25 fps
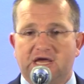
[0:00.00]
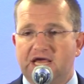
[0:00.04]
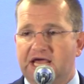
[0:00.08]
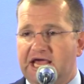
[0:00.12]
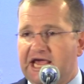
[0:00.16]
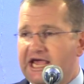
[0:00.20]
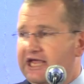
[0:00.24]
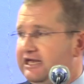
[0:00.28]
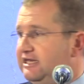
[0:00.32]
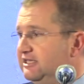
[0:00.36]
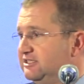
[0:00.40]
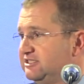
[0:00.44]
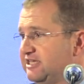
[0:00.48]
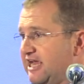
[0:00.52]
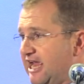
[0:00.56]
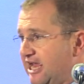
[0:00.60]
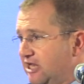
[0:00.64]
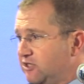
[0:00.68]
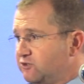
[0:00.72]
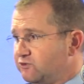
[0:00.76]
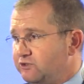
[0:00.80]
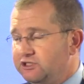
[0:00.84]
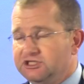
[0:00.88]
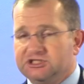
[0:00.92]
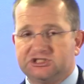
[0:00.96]
And as
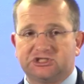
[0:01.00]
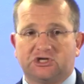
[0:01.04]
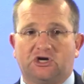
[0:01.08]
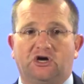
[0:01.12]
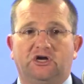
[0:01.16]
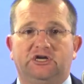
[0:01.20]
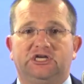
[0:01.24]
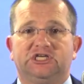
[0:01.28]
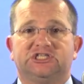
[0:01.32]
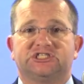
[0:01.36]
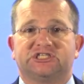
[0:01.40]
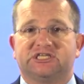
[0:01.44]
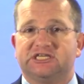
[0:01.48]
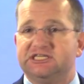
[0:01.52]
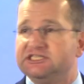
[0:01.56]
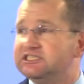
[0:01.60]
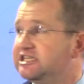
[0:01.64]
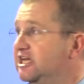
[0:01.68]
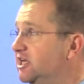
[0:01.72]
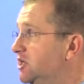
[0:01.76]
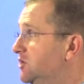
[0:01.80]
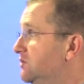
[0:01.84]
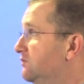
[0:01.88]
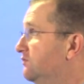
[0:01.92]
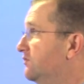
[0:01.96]
Andrew and his colleagues can
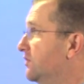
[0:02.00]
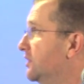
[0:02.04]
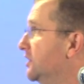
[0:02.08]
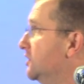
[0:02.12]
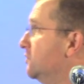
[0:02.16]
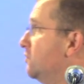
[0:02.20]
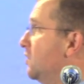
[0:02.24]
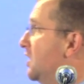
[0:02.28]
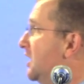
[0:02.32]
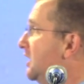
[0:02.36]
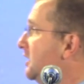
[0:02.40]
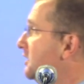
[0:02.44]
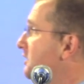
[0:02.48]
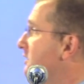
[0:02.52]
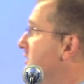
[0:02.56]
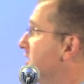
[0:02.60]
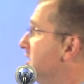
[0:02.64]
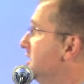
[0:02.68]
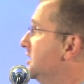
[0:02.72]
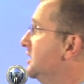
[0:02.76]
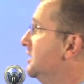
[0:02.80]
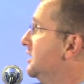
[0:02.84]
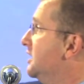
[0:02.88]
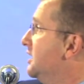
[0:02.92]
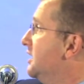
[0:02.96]
tell you very well,
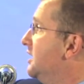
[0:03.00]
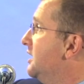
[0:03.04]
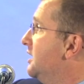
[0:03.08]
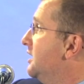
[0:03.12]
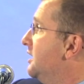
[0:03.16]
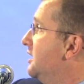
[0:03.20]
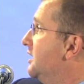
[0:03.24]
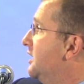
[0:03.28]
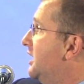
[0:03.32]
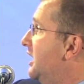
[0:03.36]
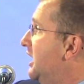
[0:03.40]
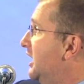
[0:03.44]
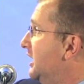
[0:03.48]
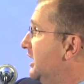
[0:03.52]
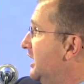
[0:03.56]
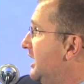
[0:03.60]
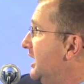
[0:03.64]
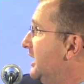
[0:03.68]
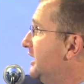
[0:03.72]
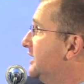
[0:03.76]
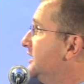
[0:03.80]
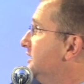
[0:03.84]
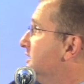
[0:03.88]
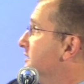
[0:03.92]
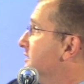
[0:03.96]
Al-Haq,